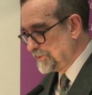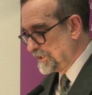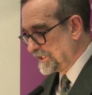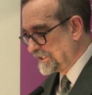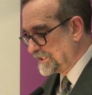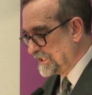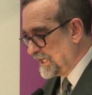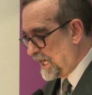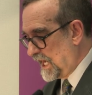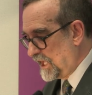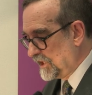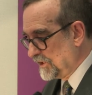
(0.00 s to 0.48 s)

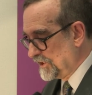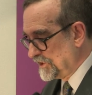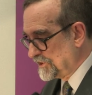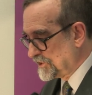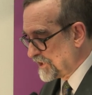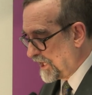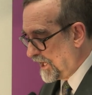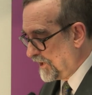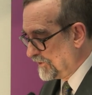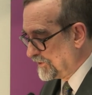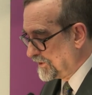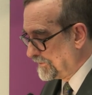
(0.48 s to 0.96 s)
acknowledge
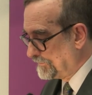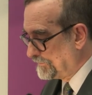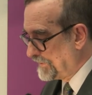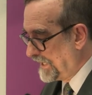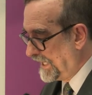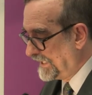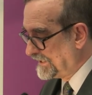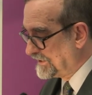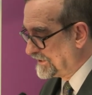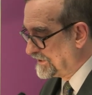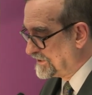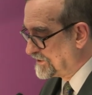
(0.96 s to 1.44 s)
our
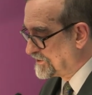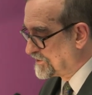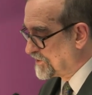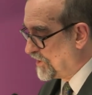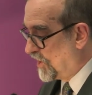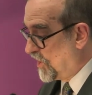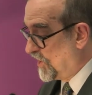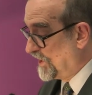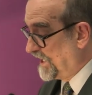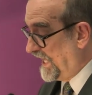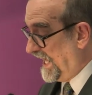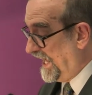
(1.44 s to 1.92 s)
dependence
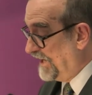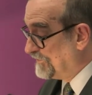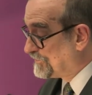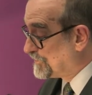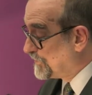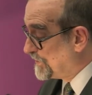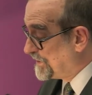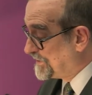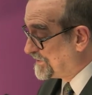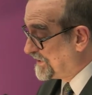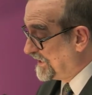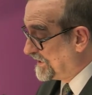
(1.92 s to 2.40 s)
on
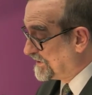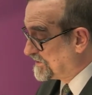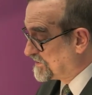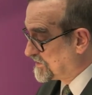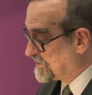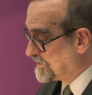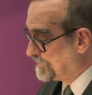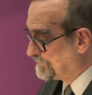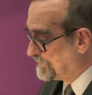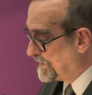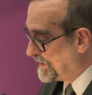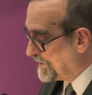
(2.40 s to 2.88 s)
everything
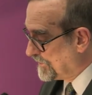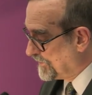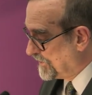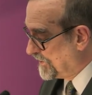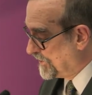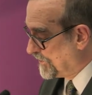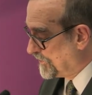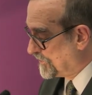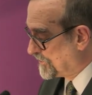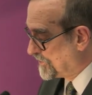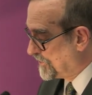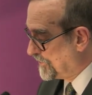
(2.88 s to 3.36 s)

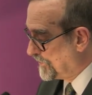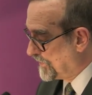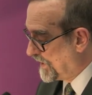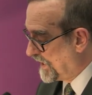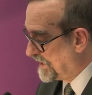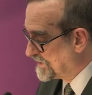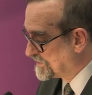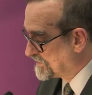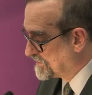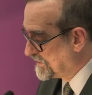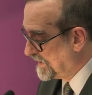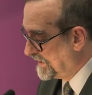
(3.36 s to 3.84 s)
superior to
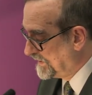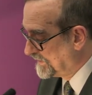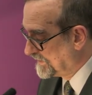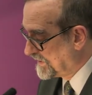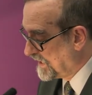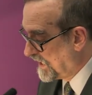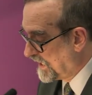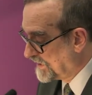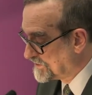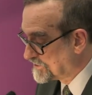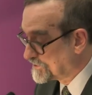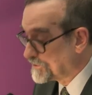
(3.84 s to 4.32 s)
us in
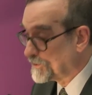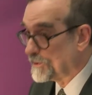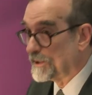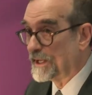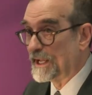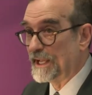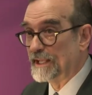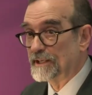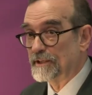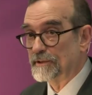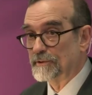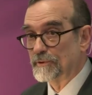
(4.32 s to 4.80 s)
God's
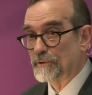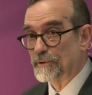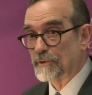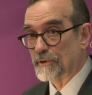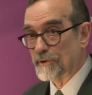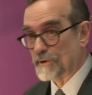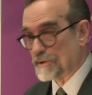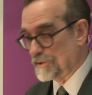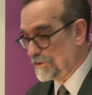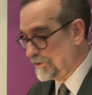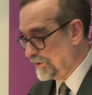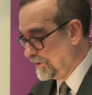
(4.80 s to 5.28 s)
created
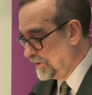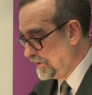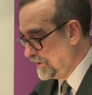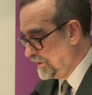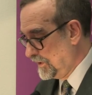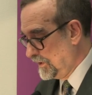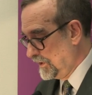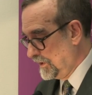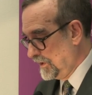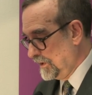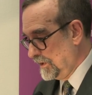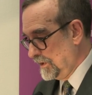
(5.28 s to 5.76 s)
order.
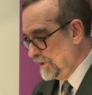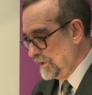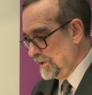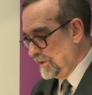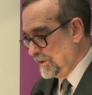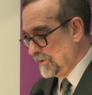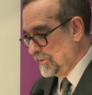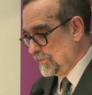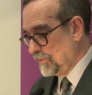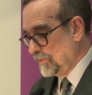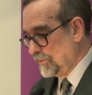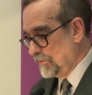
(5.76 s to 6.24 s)

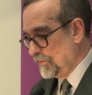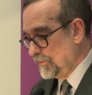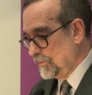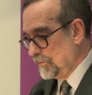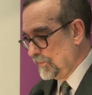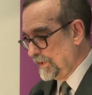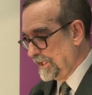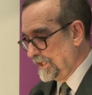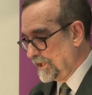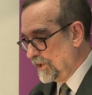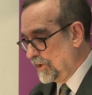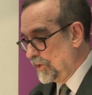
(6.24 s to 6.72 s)

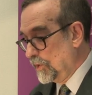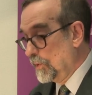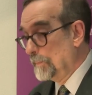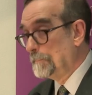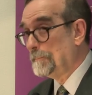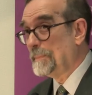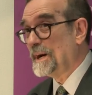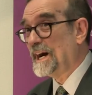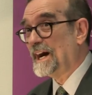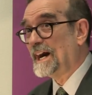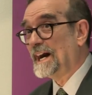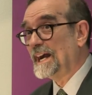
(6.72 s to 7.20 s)
We owe
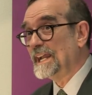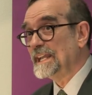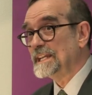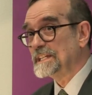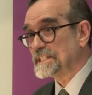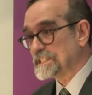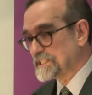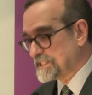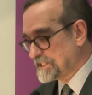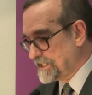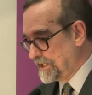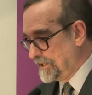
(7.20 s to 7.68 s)

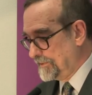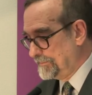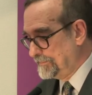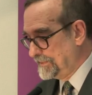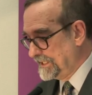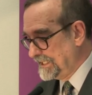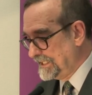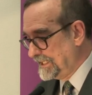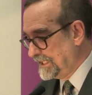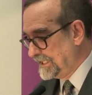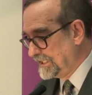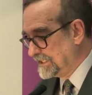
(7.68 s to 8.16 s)
pious
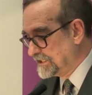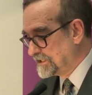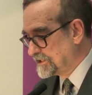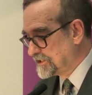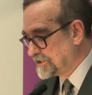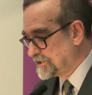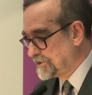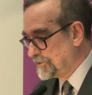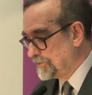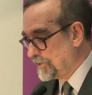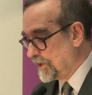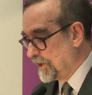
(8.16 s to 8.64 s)
obedience
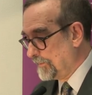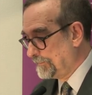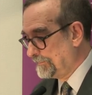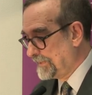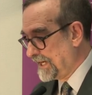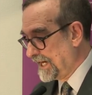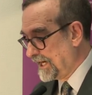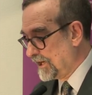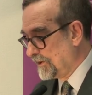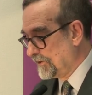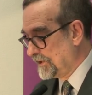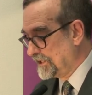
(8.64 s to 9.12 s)
to our
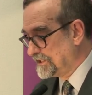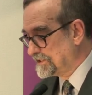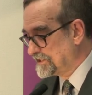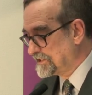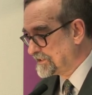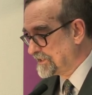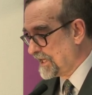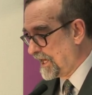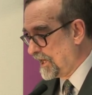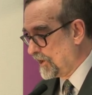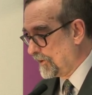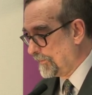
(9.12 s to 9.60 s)

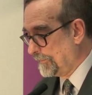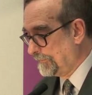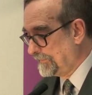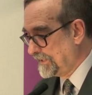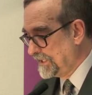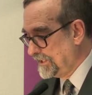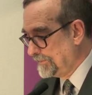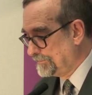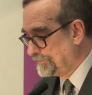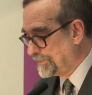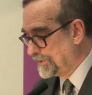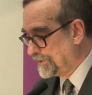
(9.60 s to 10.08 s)
parents, our
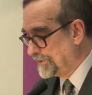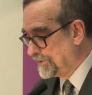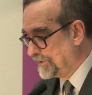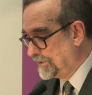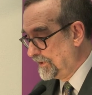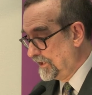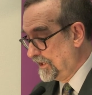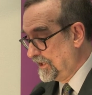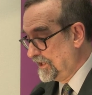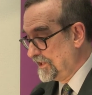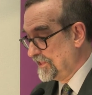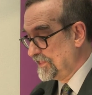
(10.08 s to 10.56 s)
people,
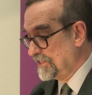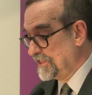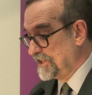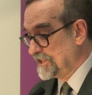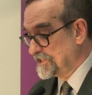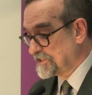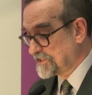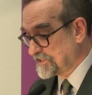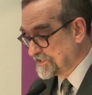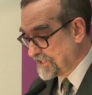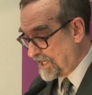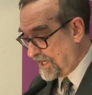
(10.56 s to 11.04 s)
the
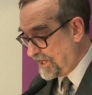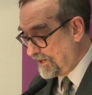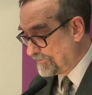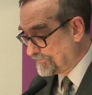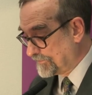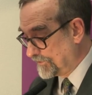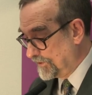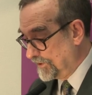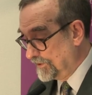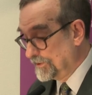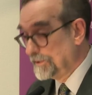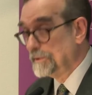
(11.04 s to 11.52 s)

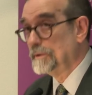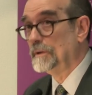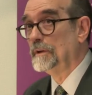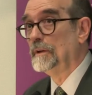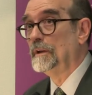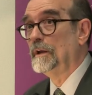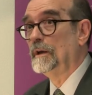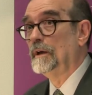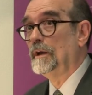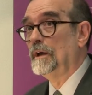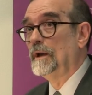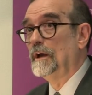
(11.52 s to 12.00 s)
sovereign,
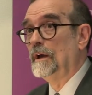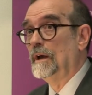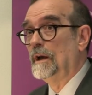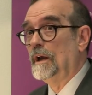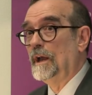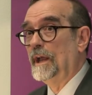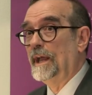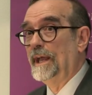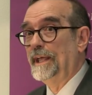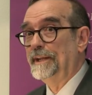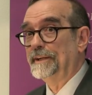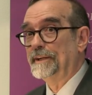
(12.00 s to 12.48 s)

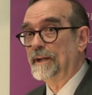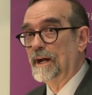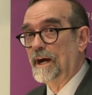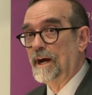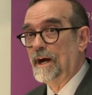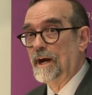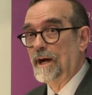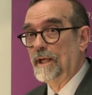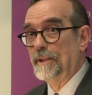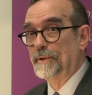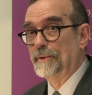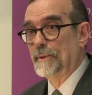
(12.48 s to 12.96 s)
and
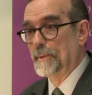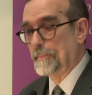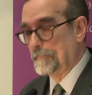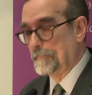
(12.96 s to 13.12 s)
God.